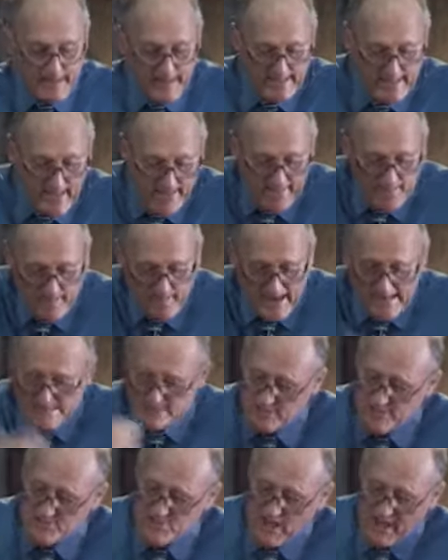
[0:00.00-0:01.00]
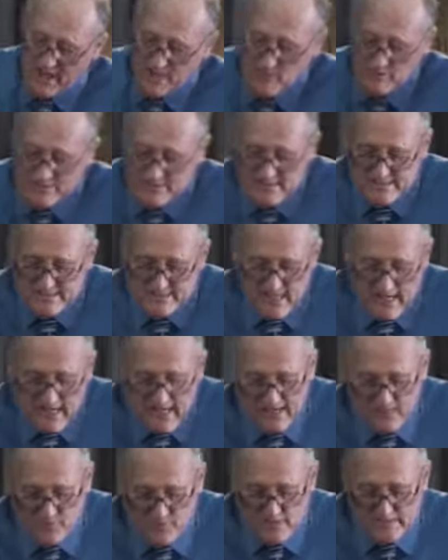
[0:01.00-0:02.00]
Now the passage I was
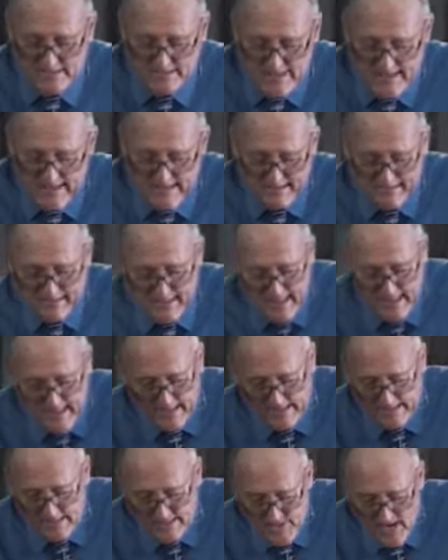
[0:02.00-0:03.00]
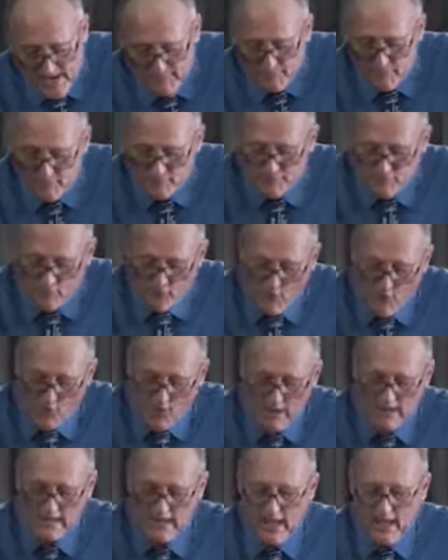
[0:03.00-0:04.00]
assigned was 2 Kings chapter 4,
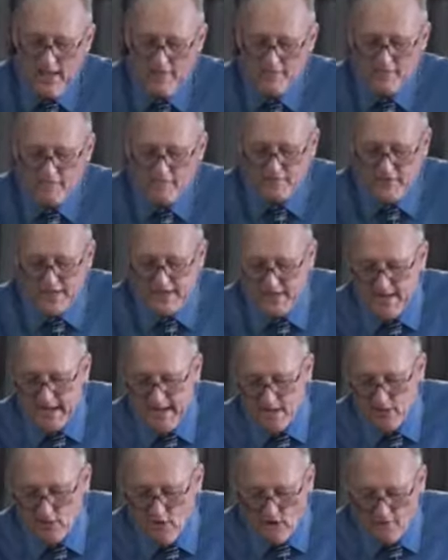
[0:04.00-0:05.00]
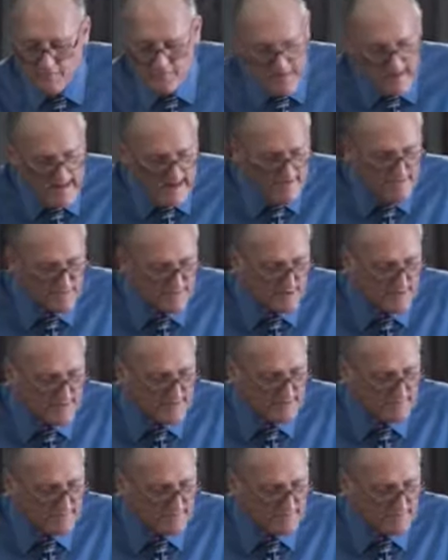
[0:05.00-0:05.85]
the feeding of the 100.